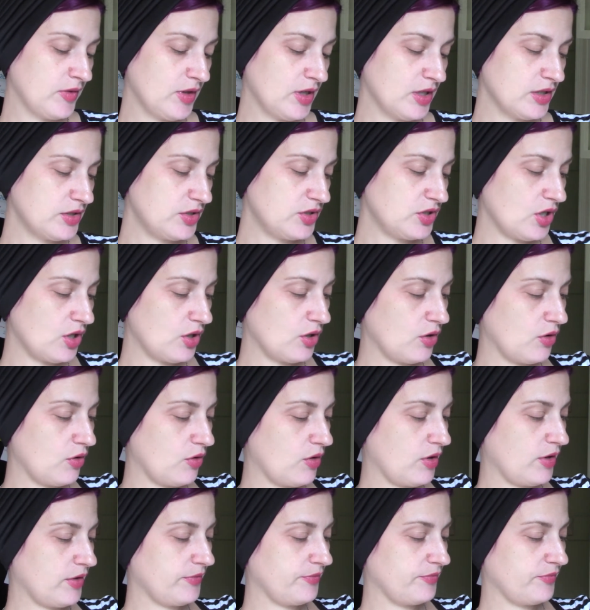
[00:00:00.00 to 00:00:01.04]

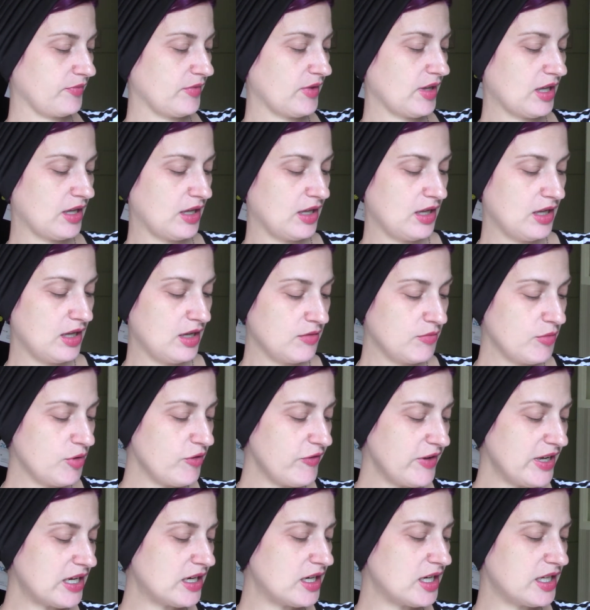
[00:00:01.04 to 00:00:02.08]
So
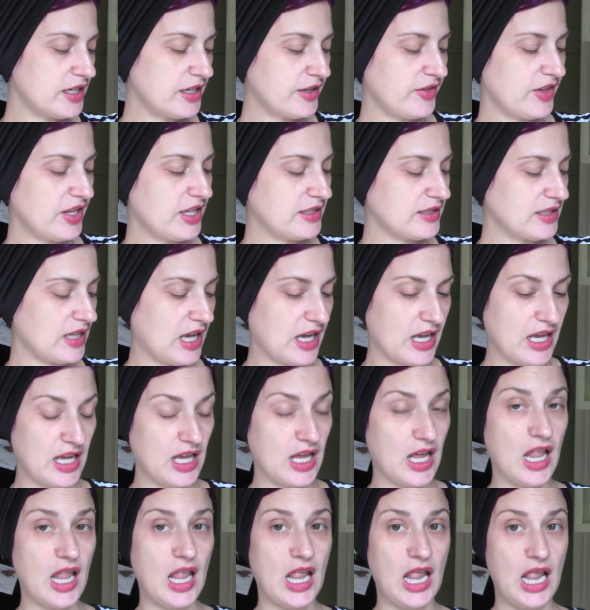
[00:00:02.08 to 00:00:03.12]
moving on to things
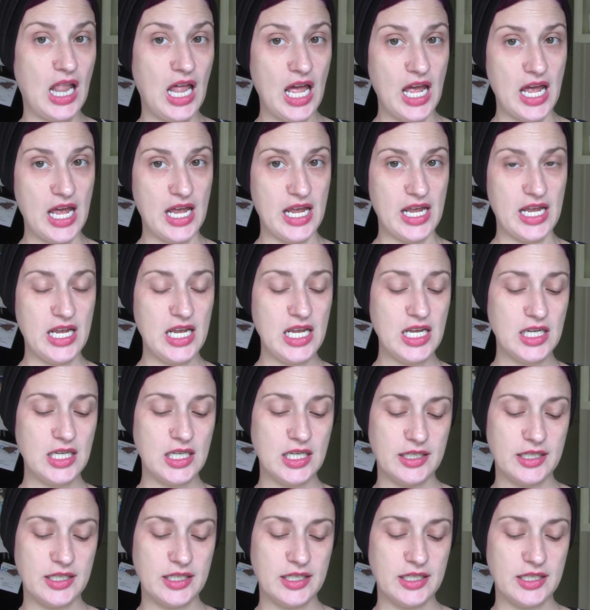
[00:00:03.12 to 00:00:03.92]
I like.